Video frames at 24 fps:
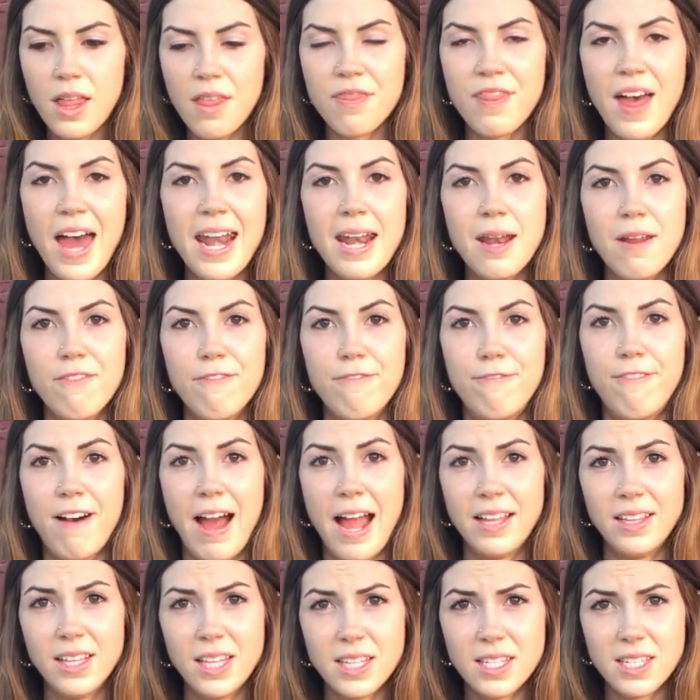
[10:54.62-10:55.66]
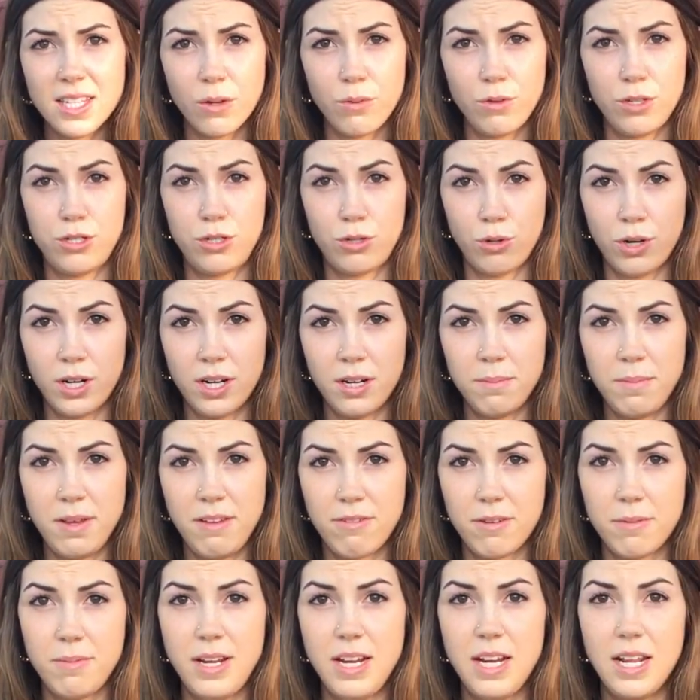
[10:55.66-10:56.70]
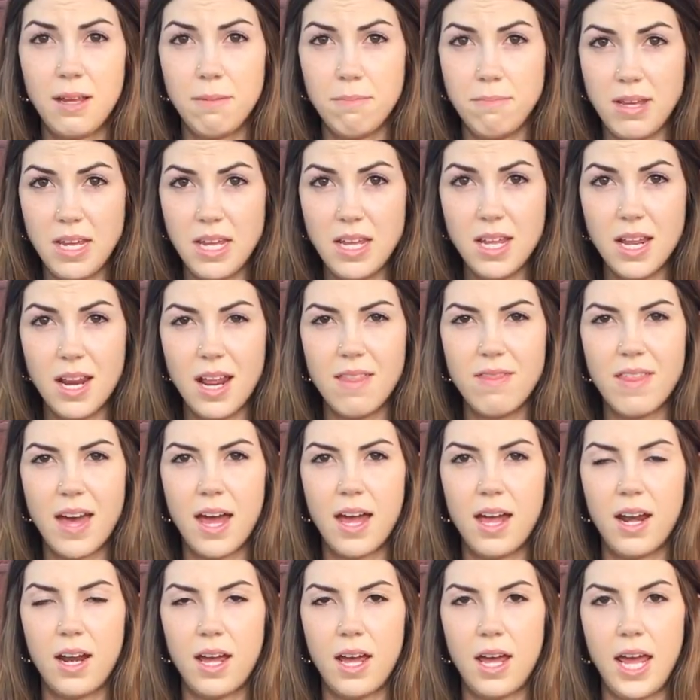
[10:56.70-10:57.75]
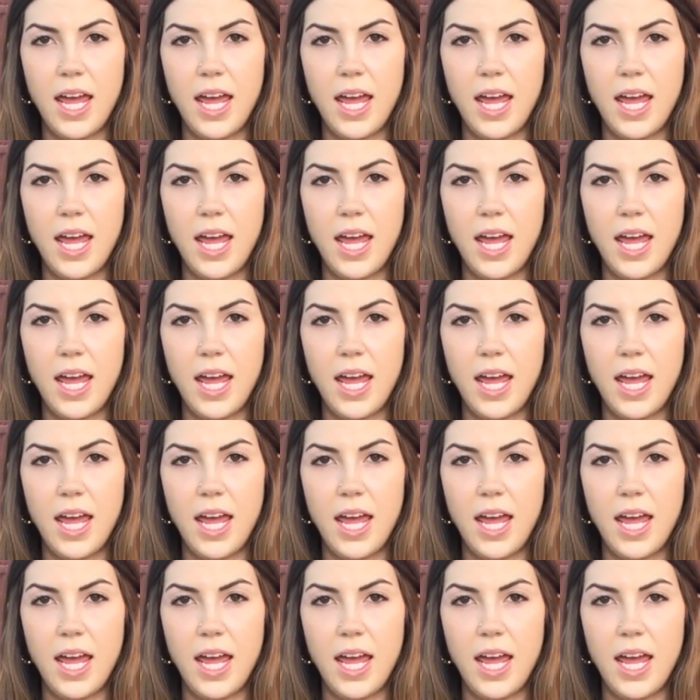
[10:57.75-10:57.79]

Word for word: that violence that was stored in me from eating meat and that